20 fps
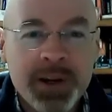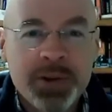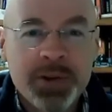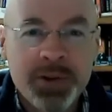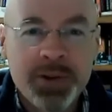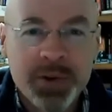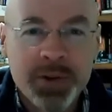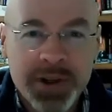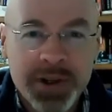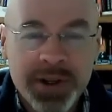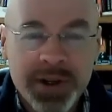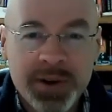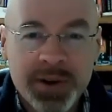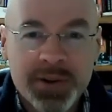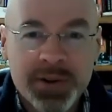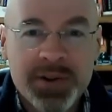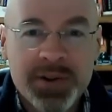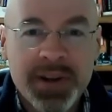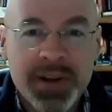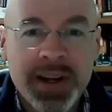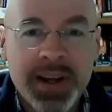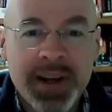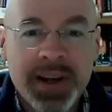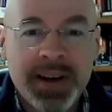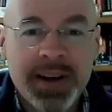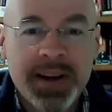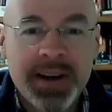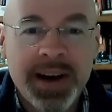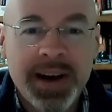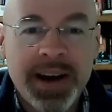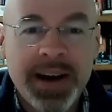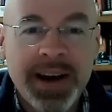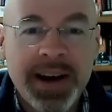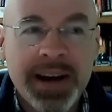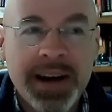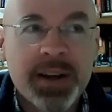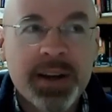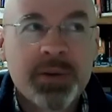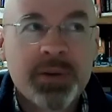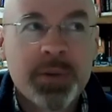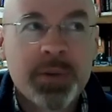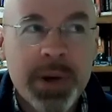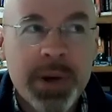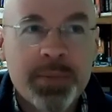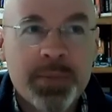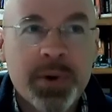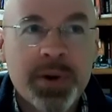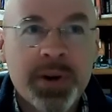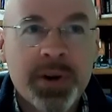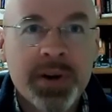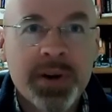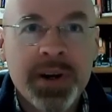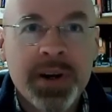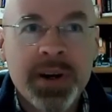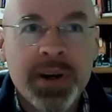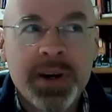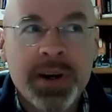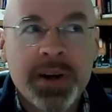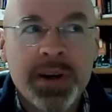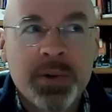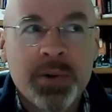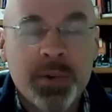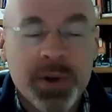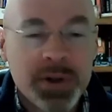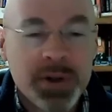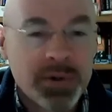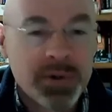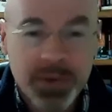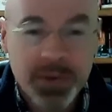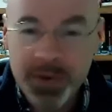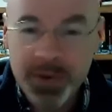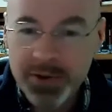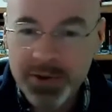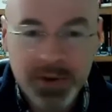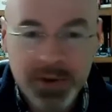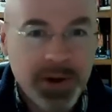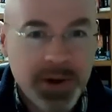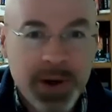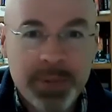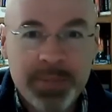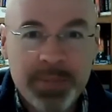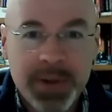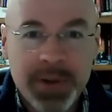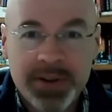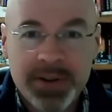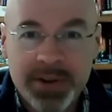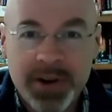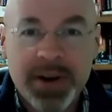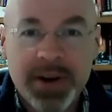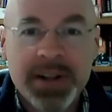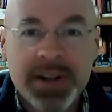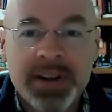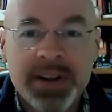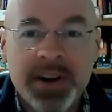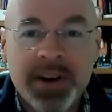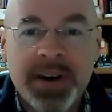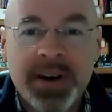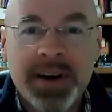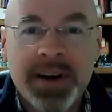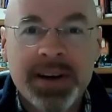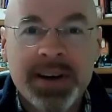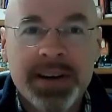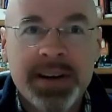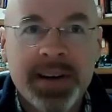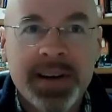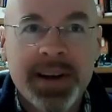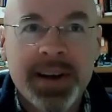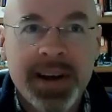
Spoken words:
2 years, and I can remember when you first showed up at Danyang,